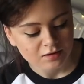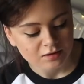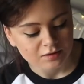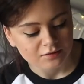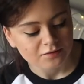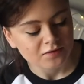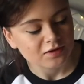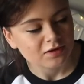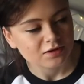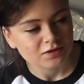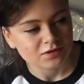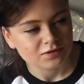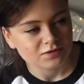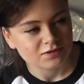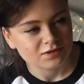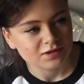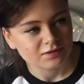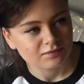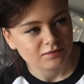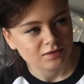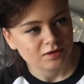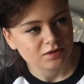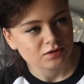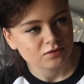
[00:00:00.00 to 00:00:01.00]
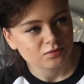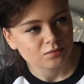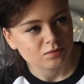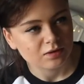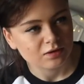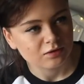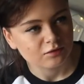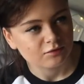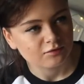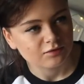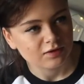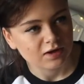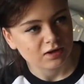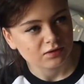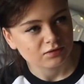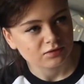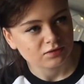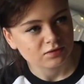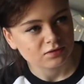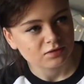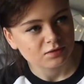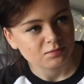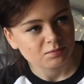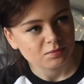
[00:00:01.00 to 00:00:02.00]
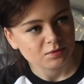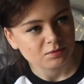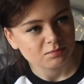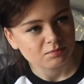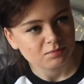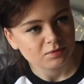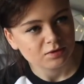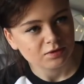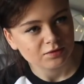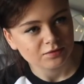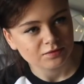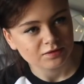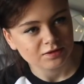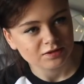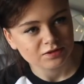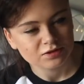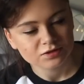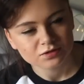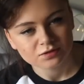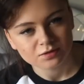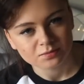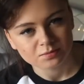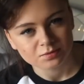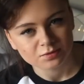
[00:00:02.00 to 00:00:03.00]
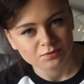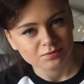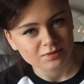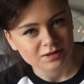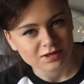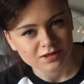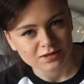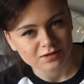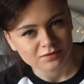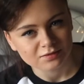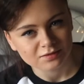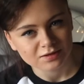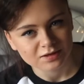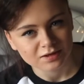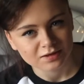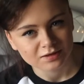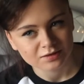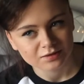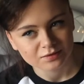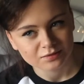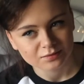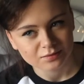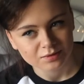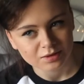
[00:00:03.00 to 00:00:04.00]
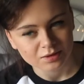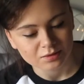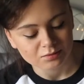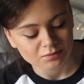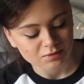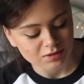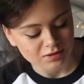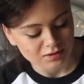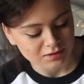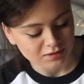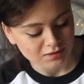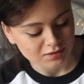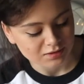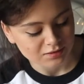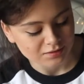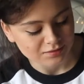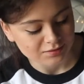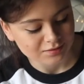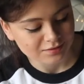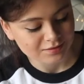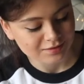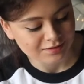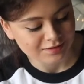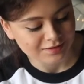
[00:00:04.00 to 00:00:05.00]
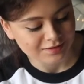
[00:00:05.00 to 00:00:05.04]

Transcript: I think I used to have like 12,000, but because I stopped tweeting on it quite a while ago,